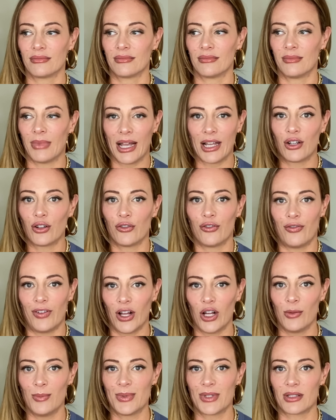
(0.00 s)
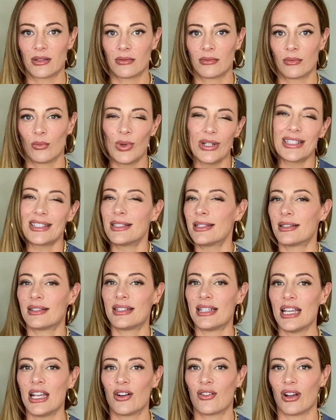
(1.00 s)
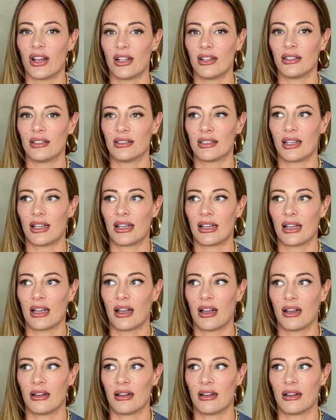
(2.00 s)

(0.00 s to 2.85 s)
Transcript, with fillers: Michael Phelps, what's the secret? He's like,